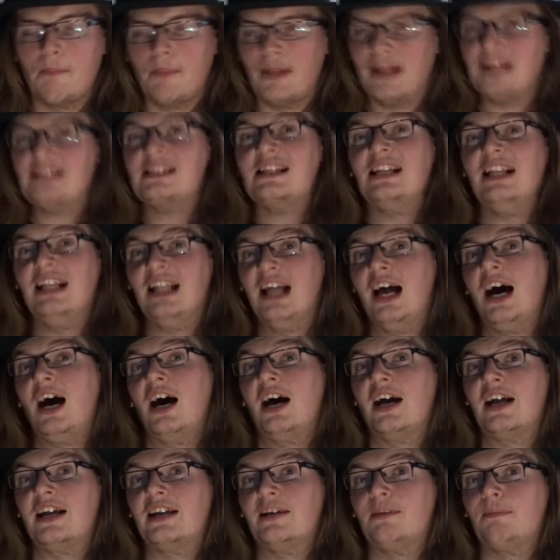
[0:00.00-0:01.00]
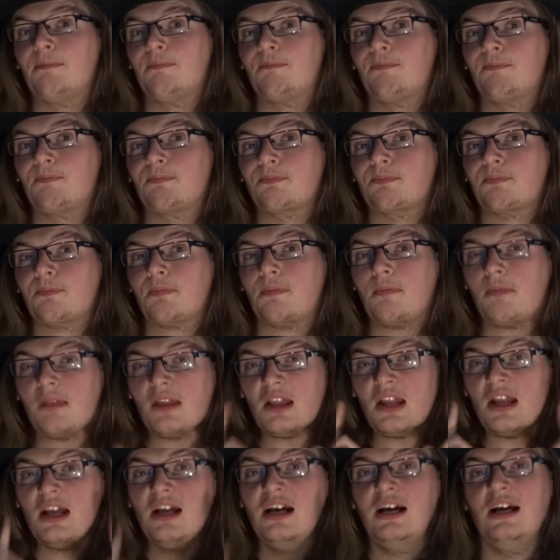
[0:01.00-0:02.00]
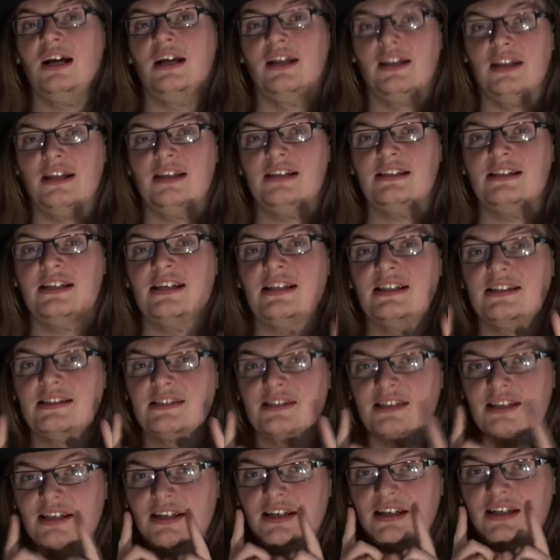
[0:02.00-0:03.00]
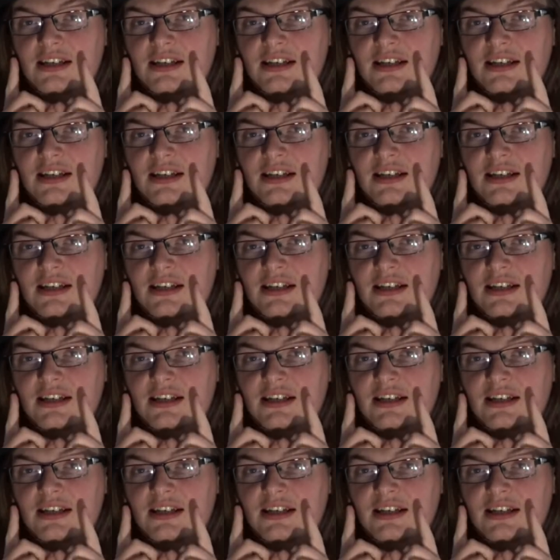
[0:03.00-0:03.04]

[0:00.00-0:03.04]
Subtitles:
That's a lie, and this is